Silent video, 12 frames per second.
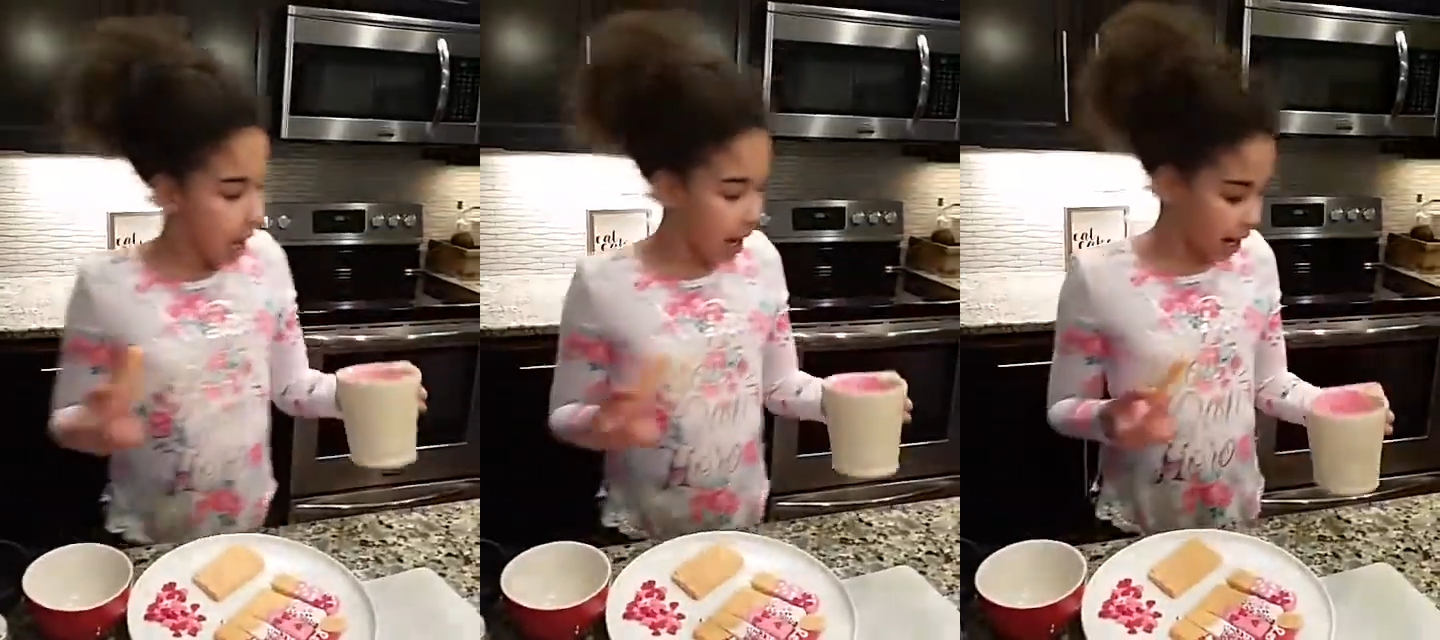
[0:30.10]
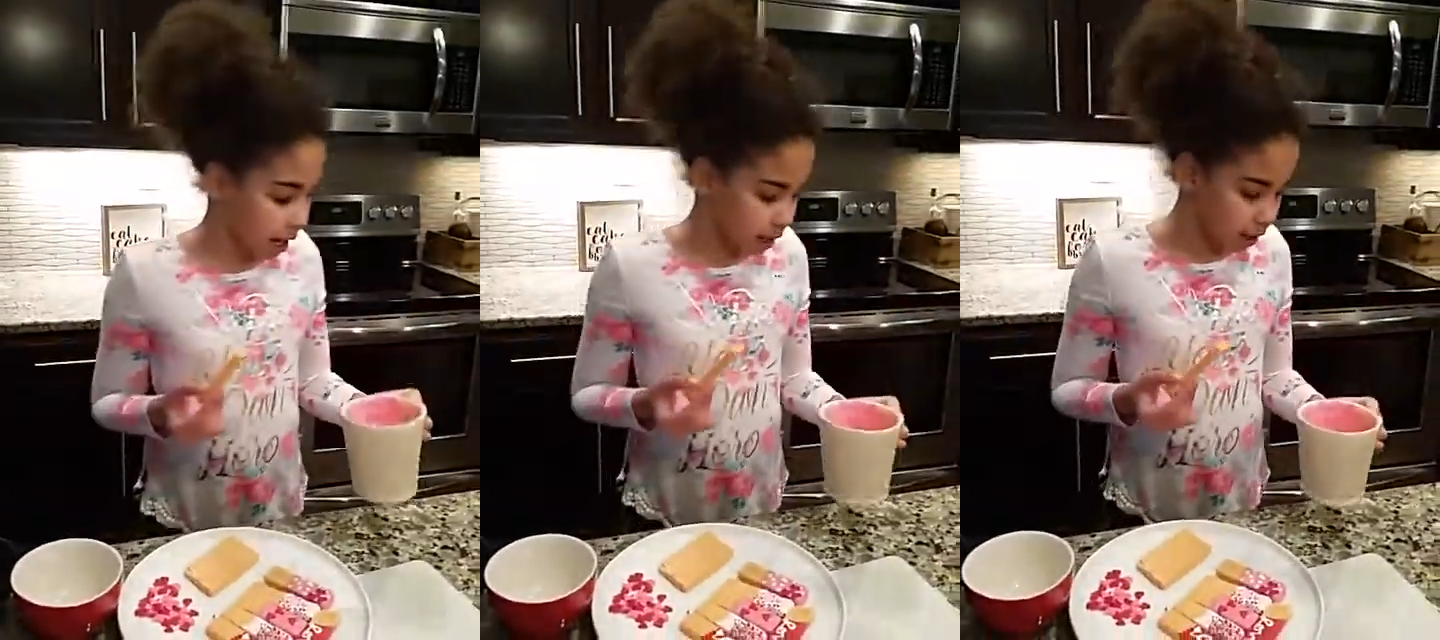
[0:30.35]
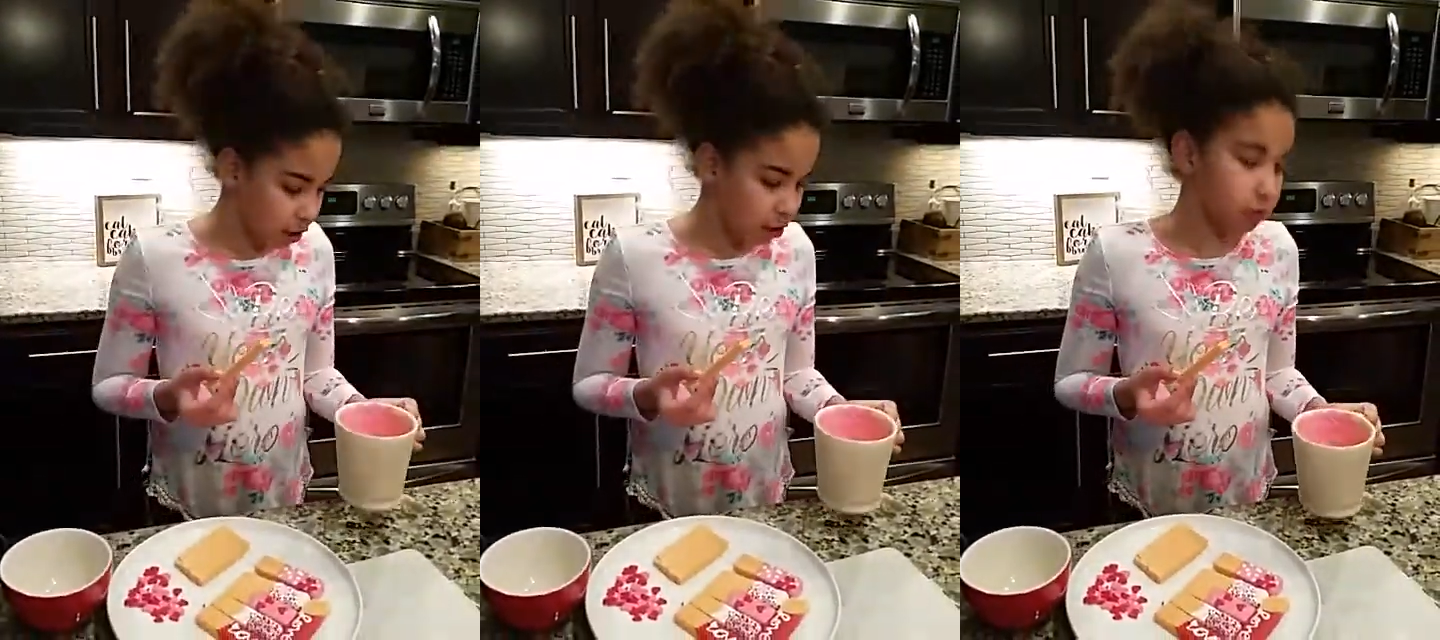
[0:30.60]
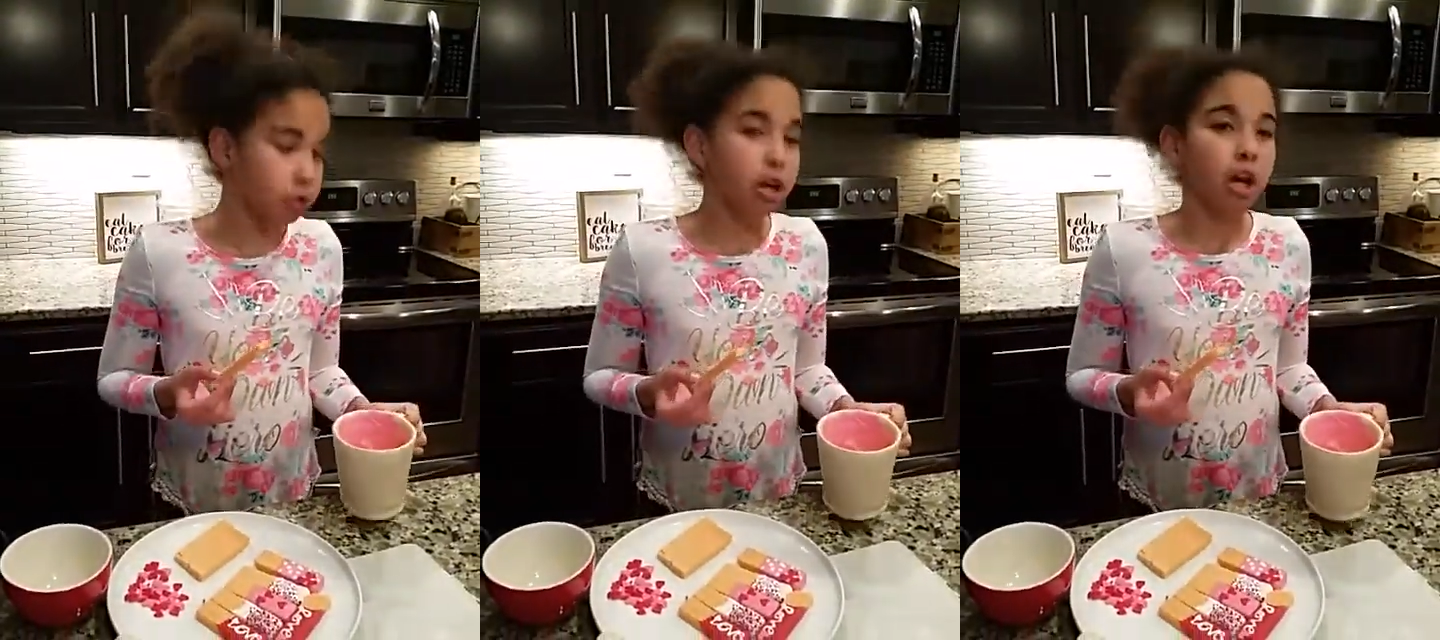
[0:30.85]
And I
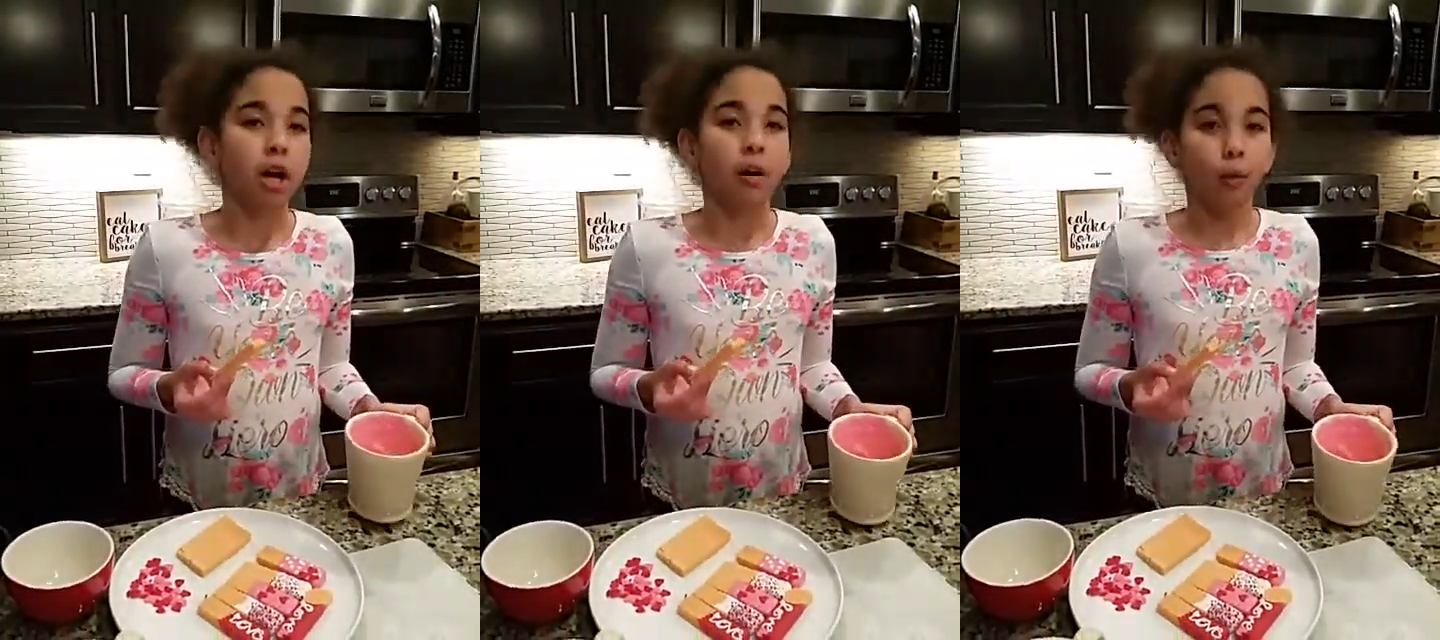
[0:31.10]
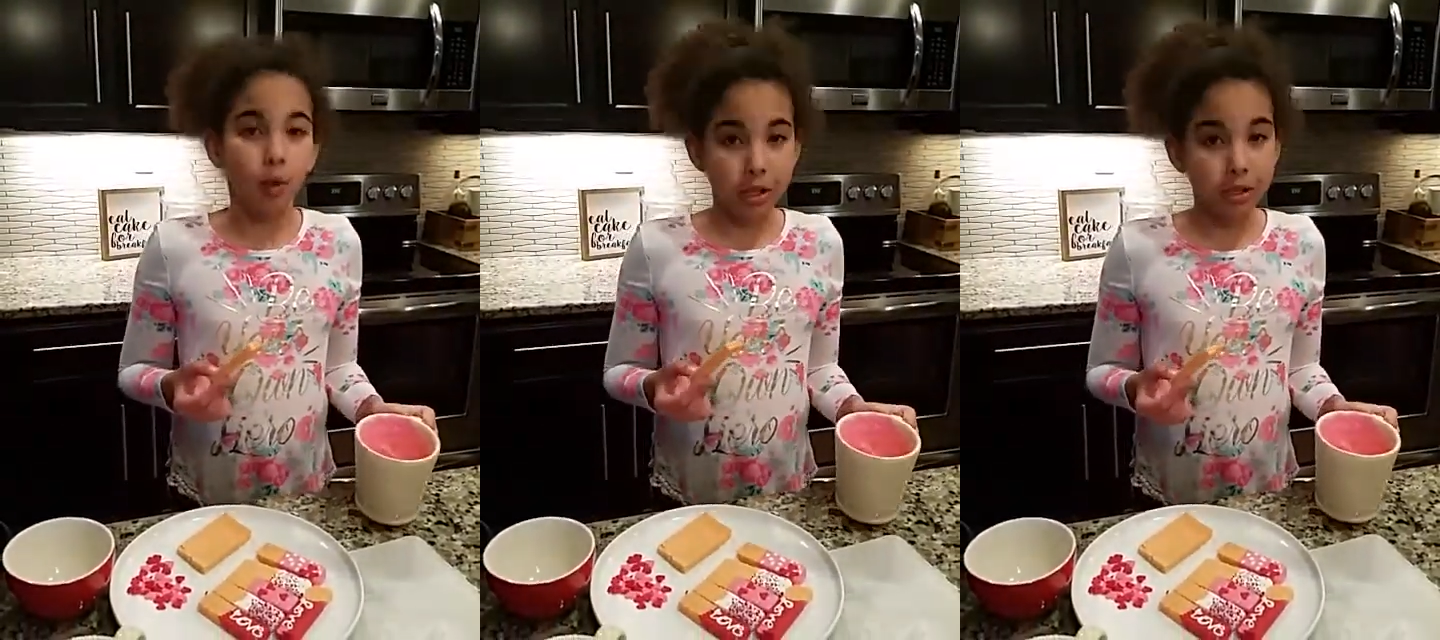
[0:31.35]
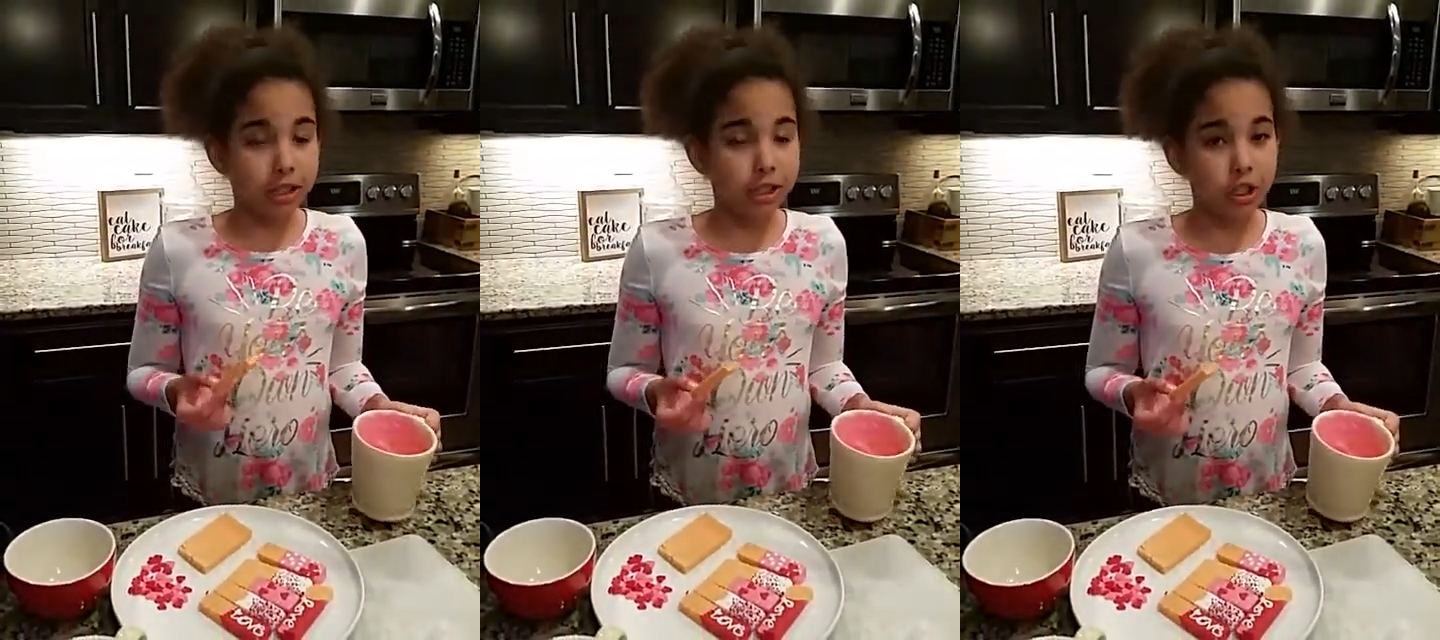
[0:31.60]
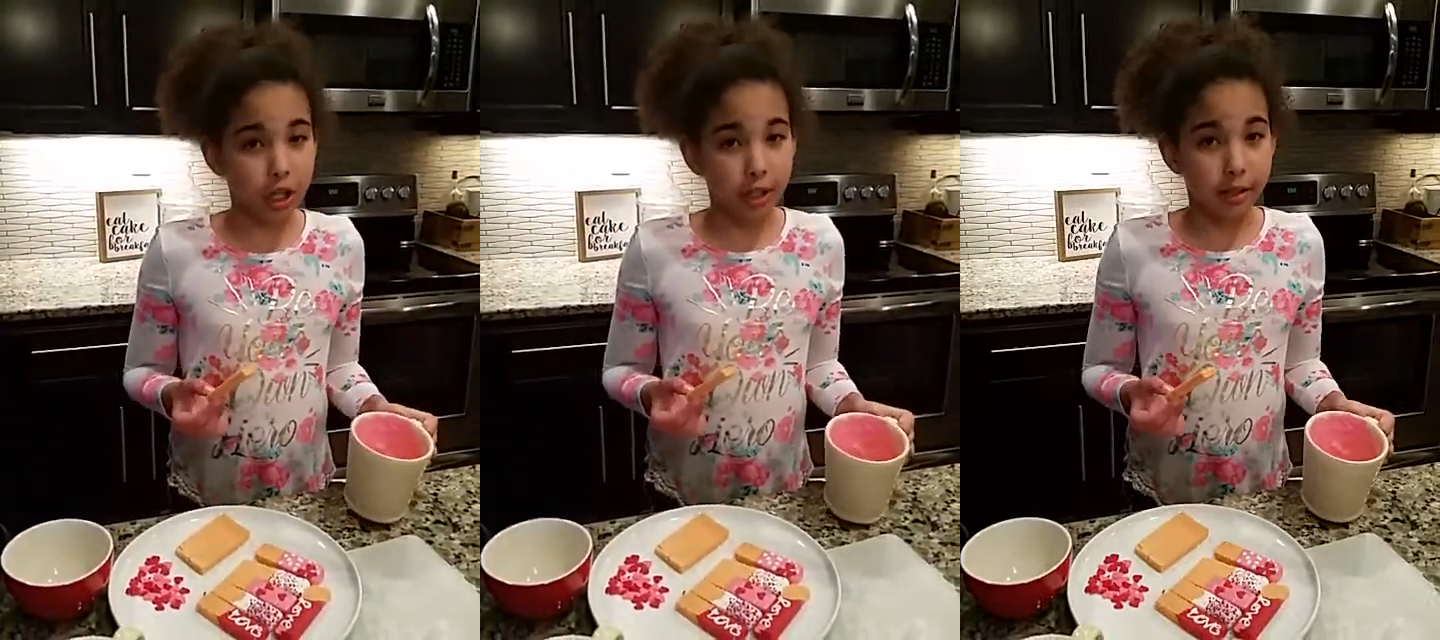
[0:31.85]
use
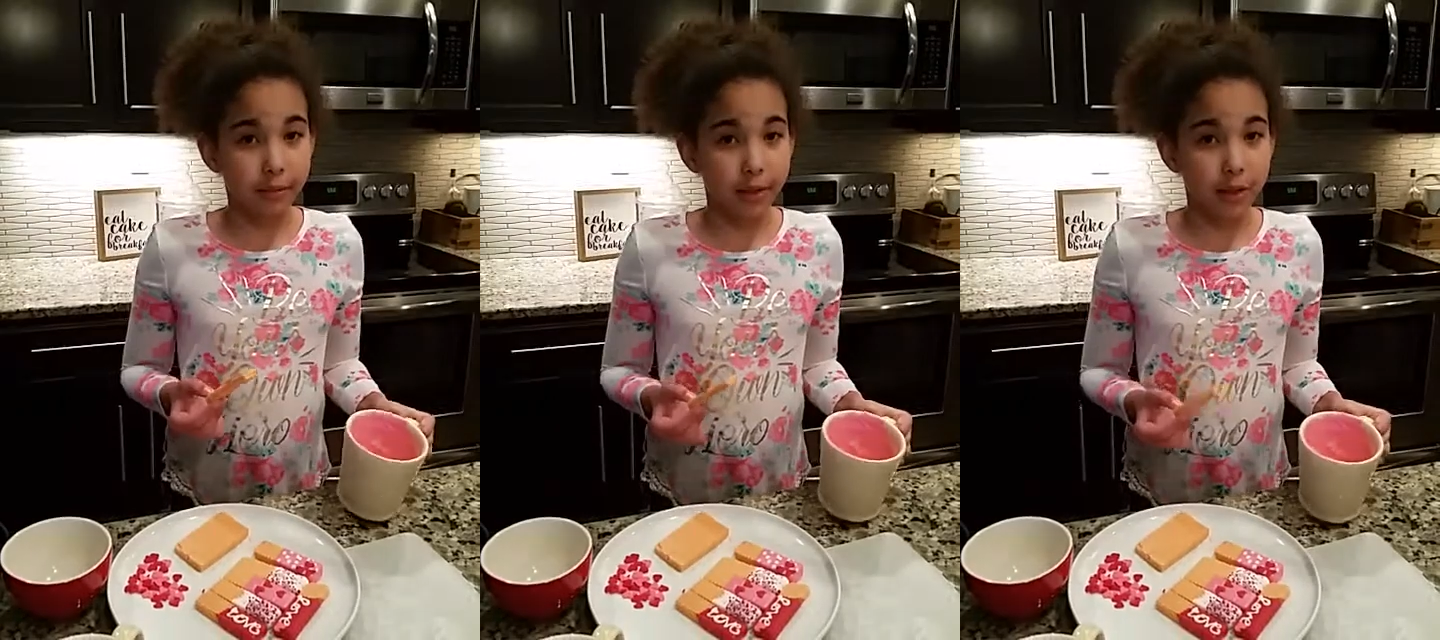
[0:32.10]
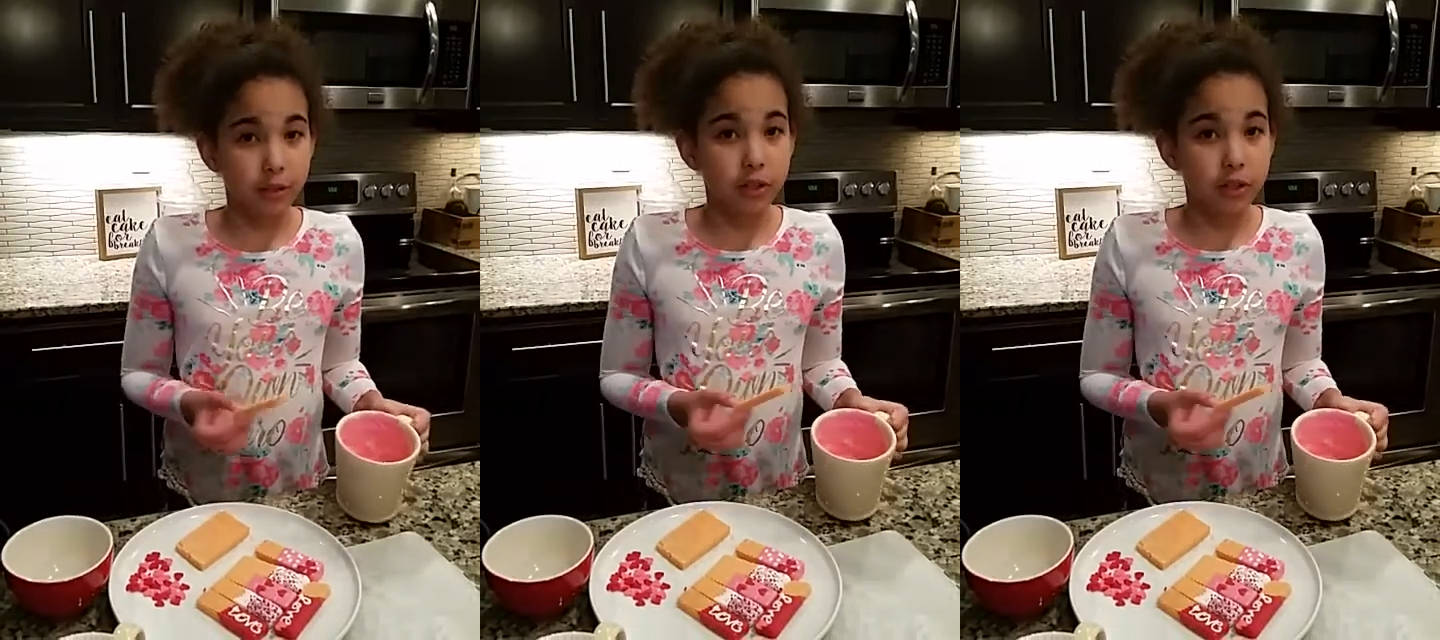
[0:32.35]
Wilton chocolate melt.